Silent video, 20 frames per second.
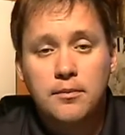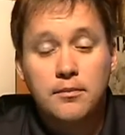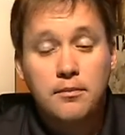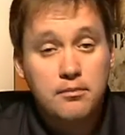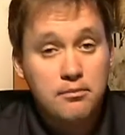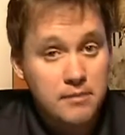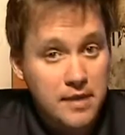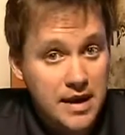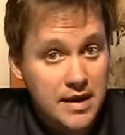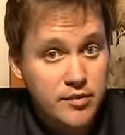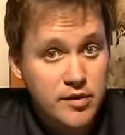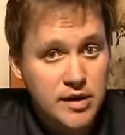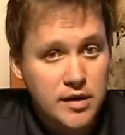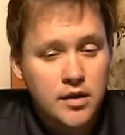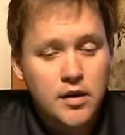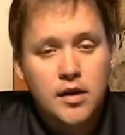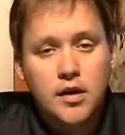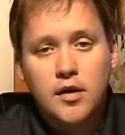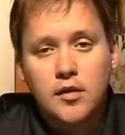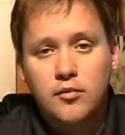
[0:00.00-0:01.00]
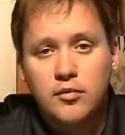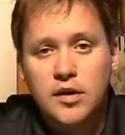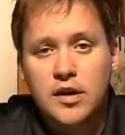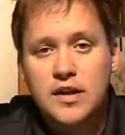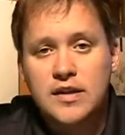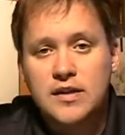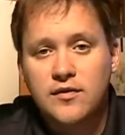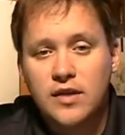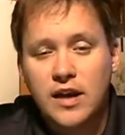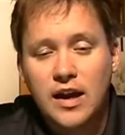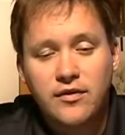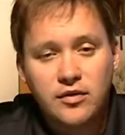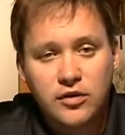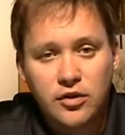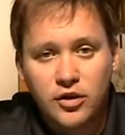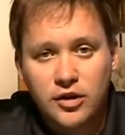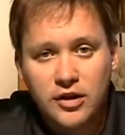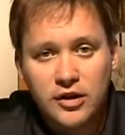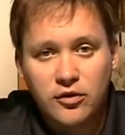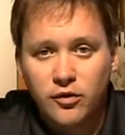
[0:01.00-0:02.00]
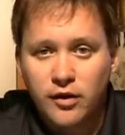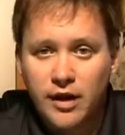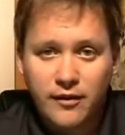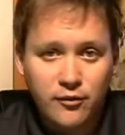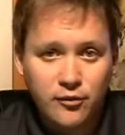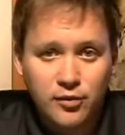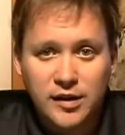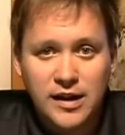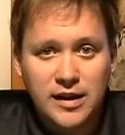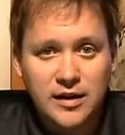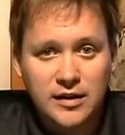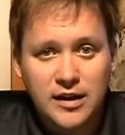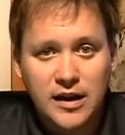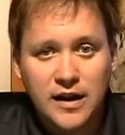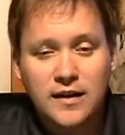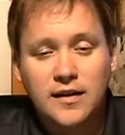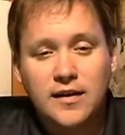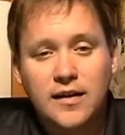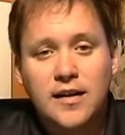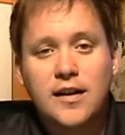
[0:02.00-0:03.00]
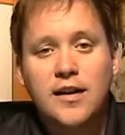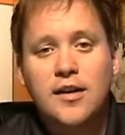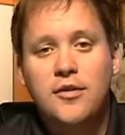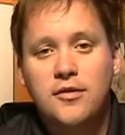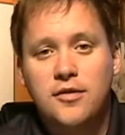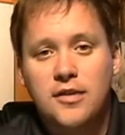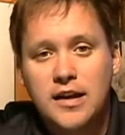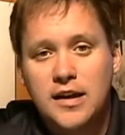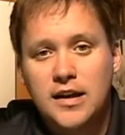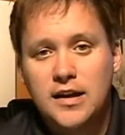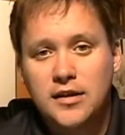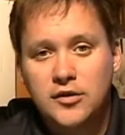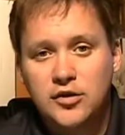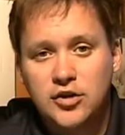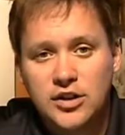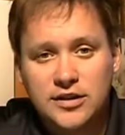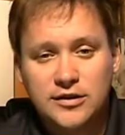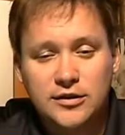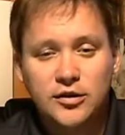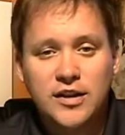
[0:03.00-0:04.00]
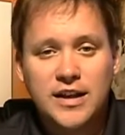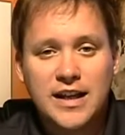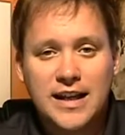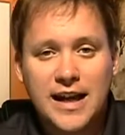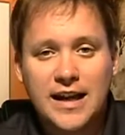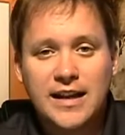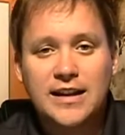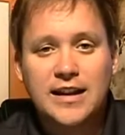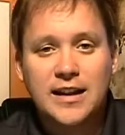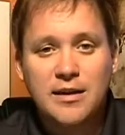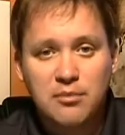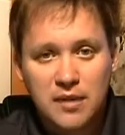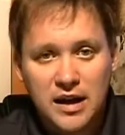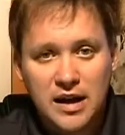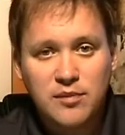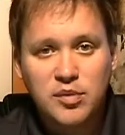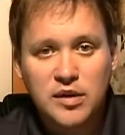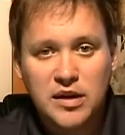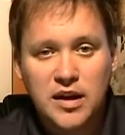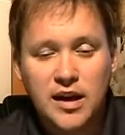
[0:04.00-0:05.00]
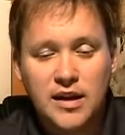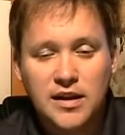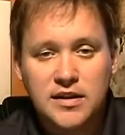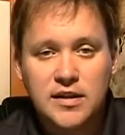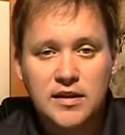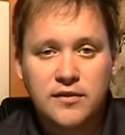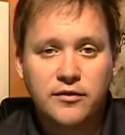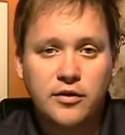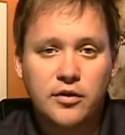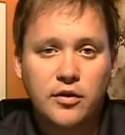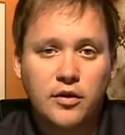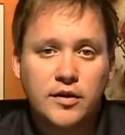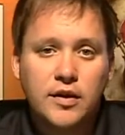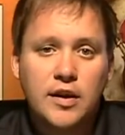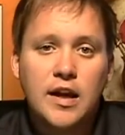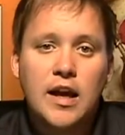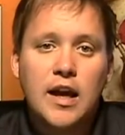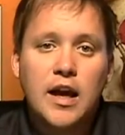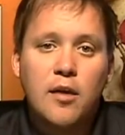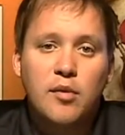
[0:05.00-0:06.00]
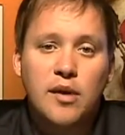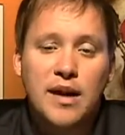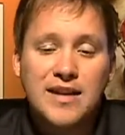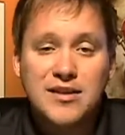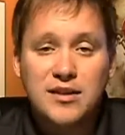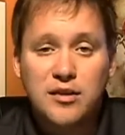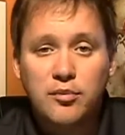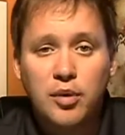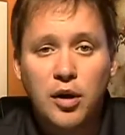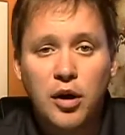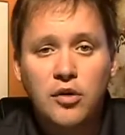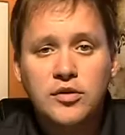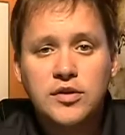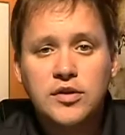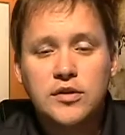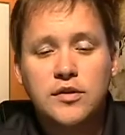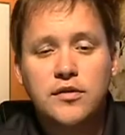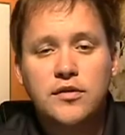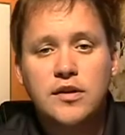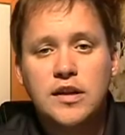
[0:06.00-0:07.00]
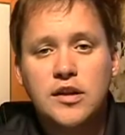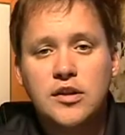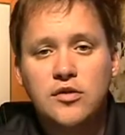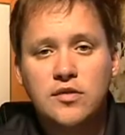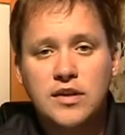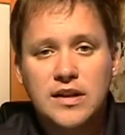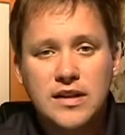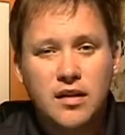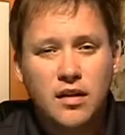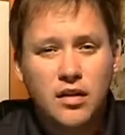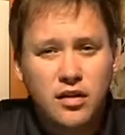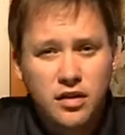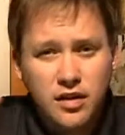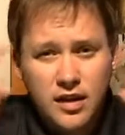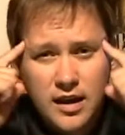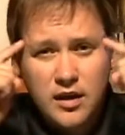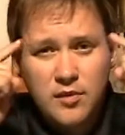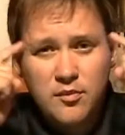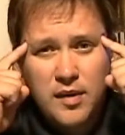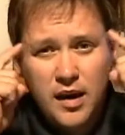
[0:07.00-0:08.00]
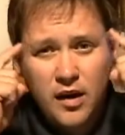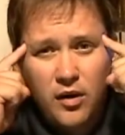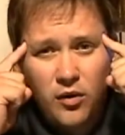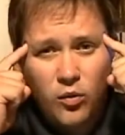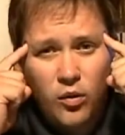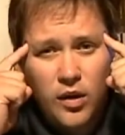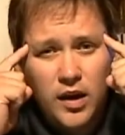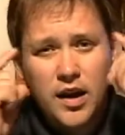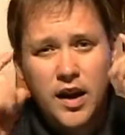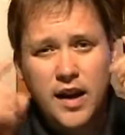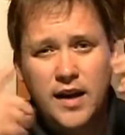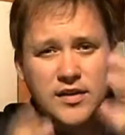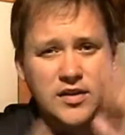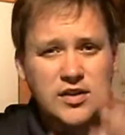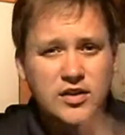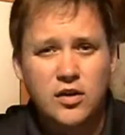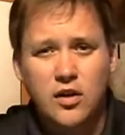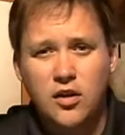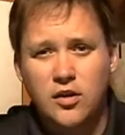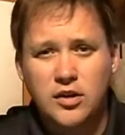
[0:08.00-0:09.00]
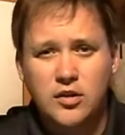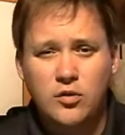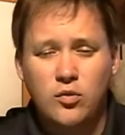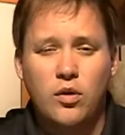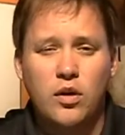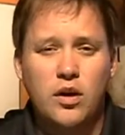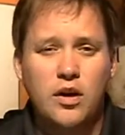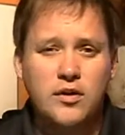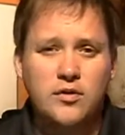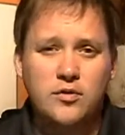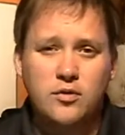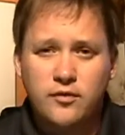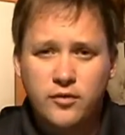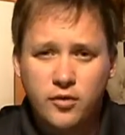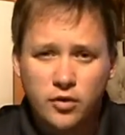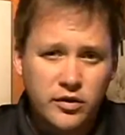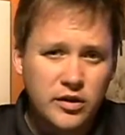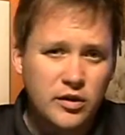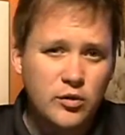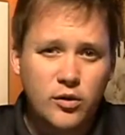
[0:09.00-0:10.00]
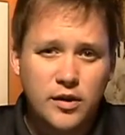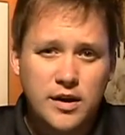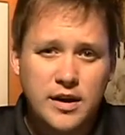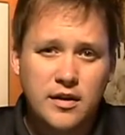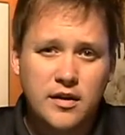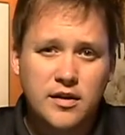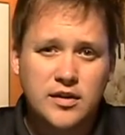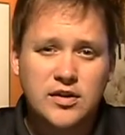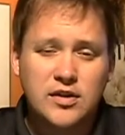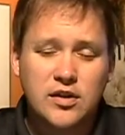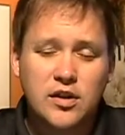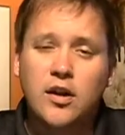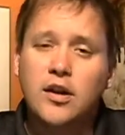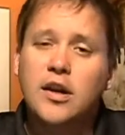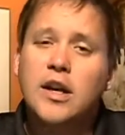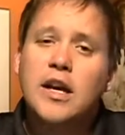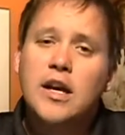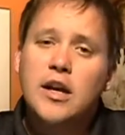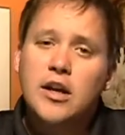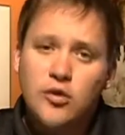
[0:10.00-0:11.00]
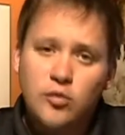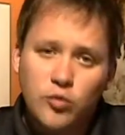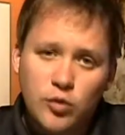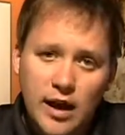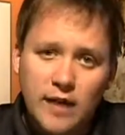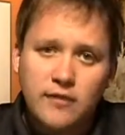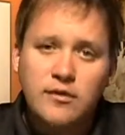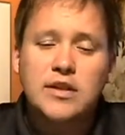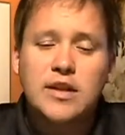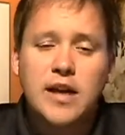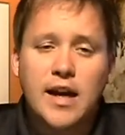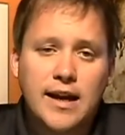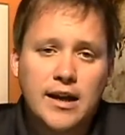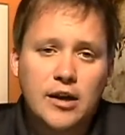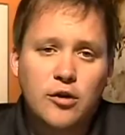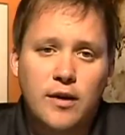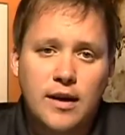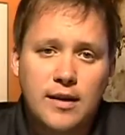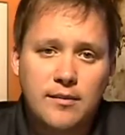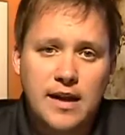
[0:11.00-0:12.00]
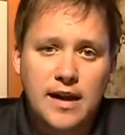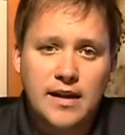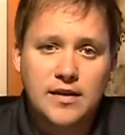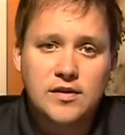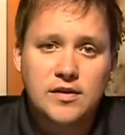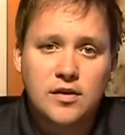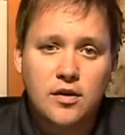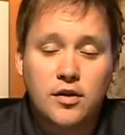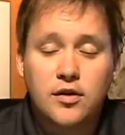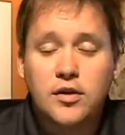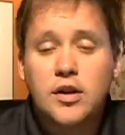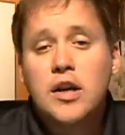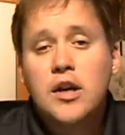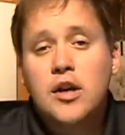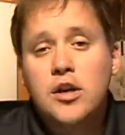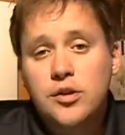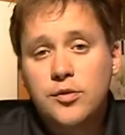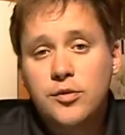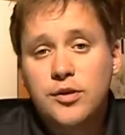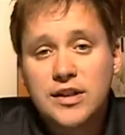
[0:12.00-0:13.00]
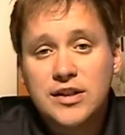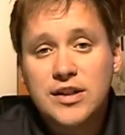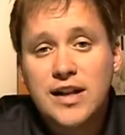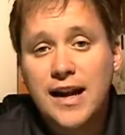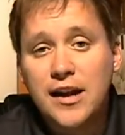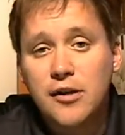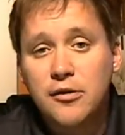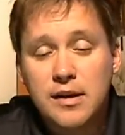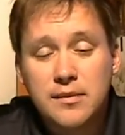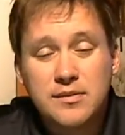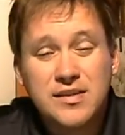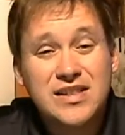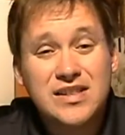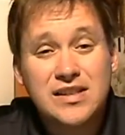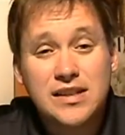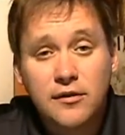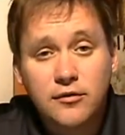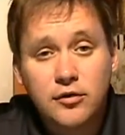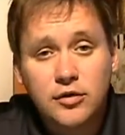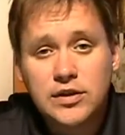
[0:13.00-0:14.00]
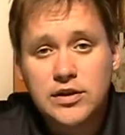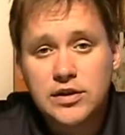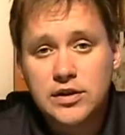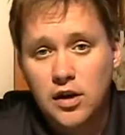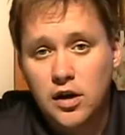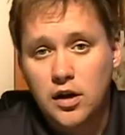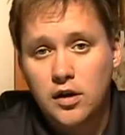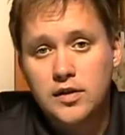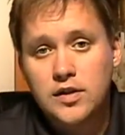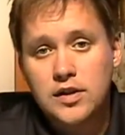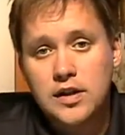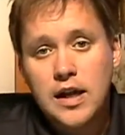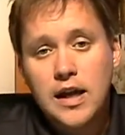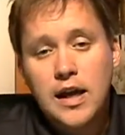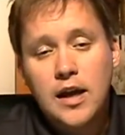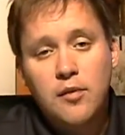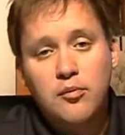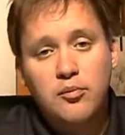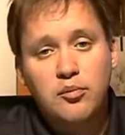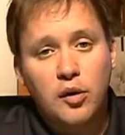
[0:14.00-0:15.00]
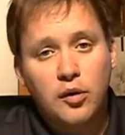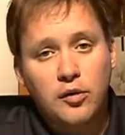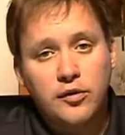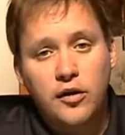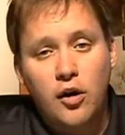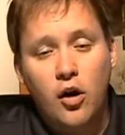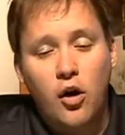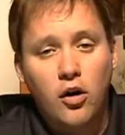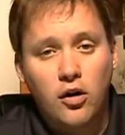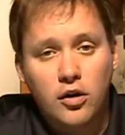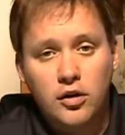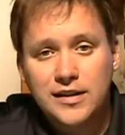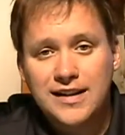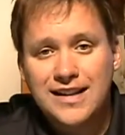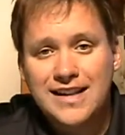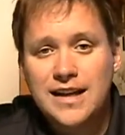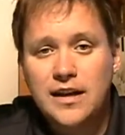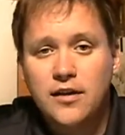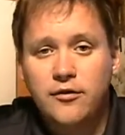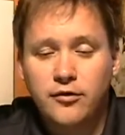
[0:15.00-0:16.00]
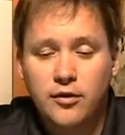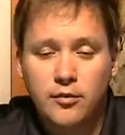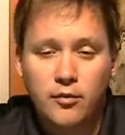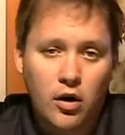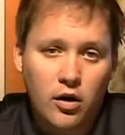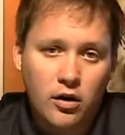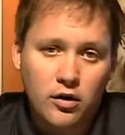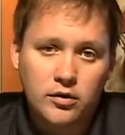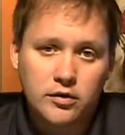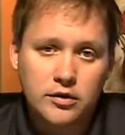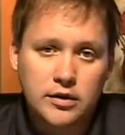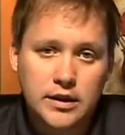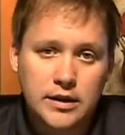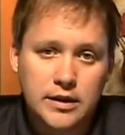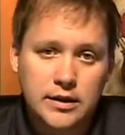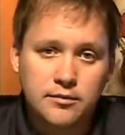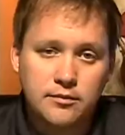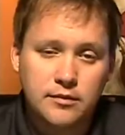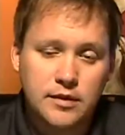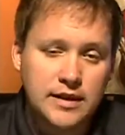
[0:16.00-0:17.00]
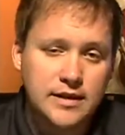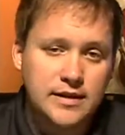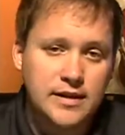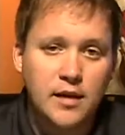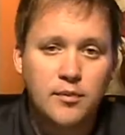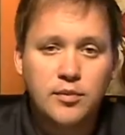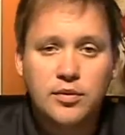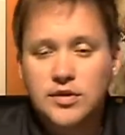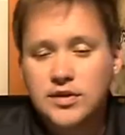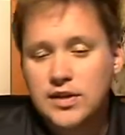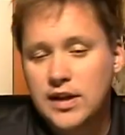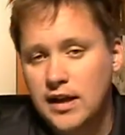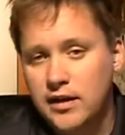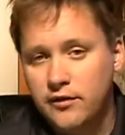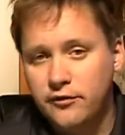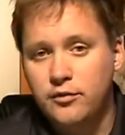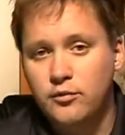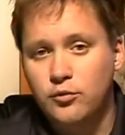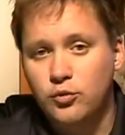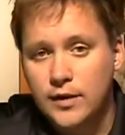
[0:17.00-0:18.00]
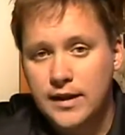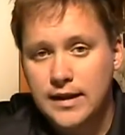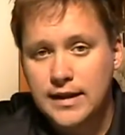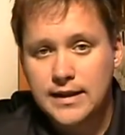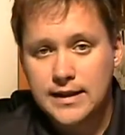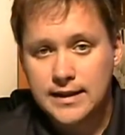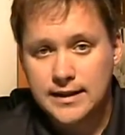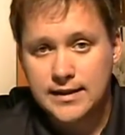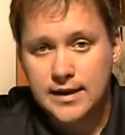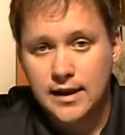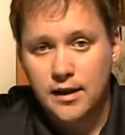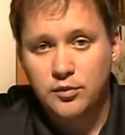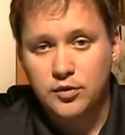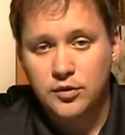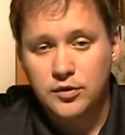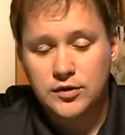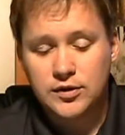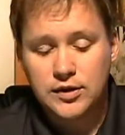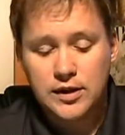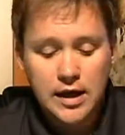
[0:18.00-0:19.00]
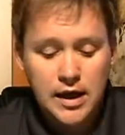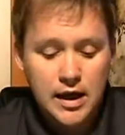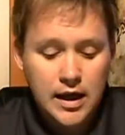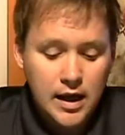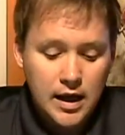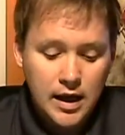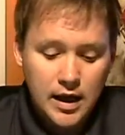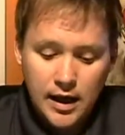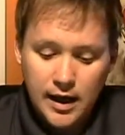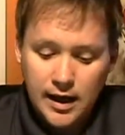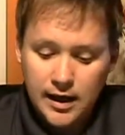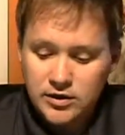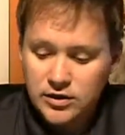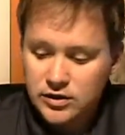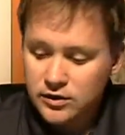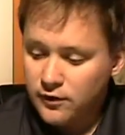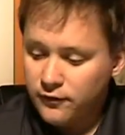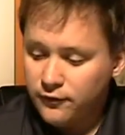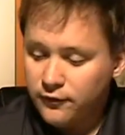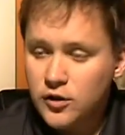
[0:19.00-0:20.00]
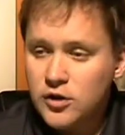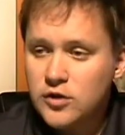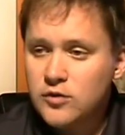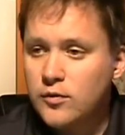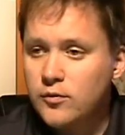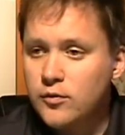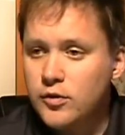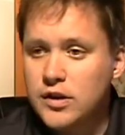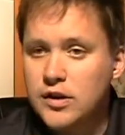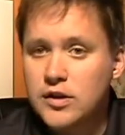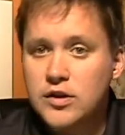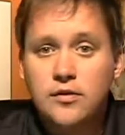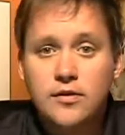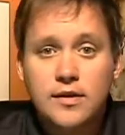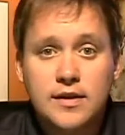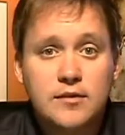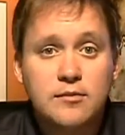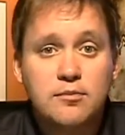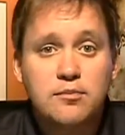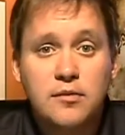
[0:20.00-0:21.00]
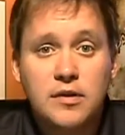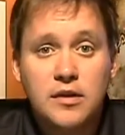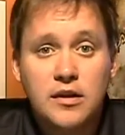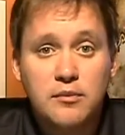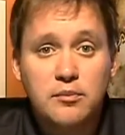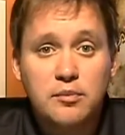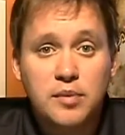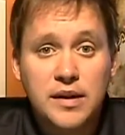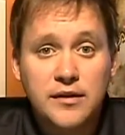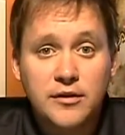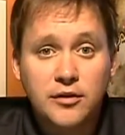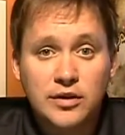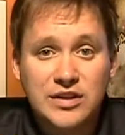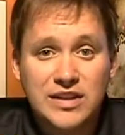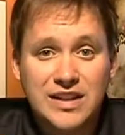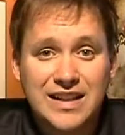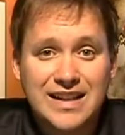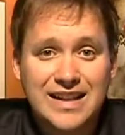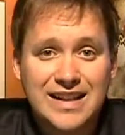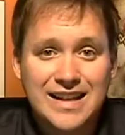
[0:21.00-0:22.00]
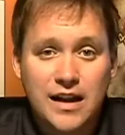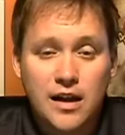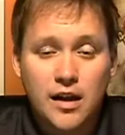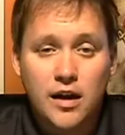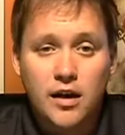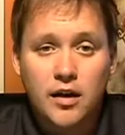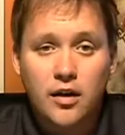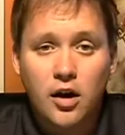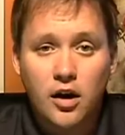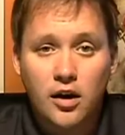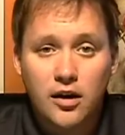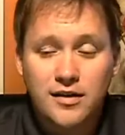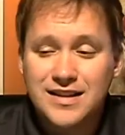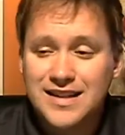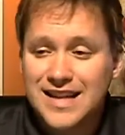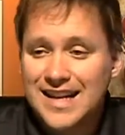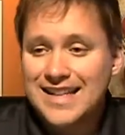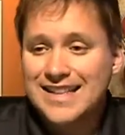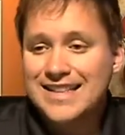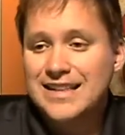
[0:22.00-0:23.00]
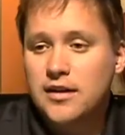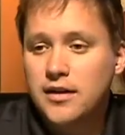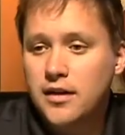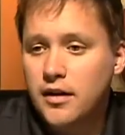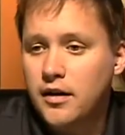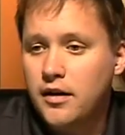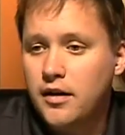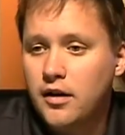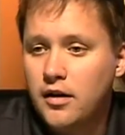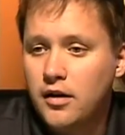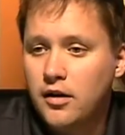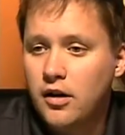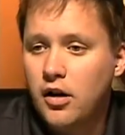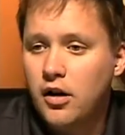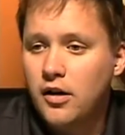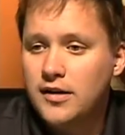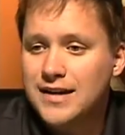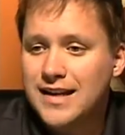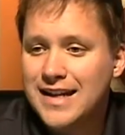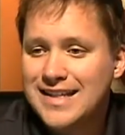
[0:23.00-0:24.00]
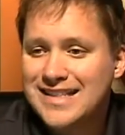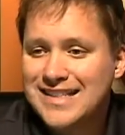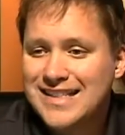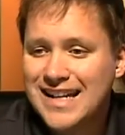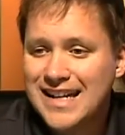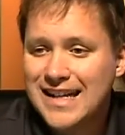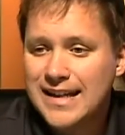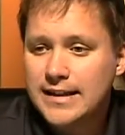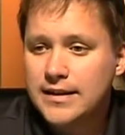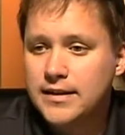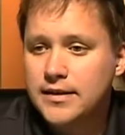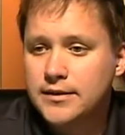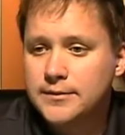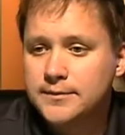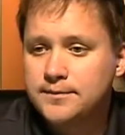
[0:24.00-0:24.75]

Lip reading: maybe, because if you haven't heard it or haven't played it yet, then just looking at it, it might be kind of difficult. But as a composer, then you need to think about what kind of song you want, or if you're already working on a song, you have to diagram that song. So we're going to diagram several songs, both orally, from oral examples, and from written examples. And so the first one we're going to do is the Beatles' Hard Day's Night.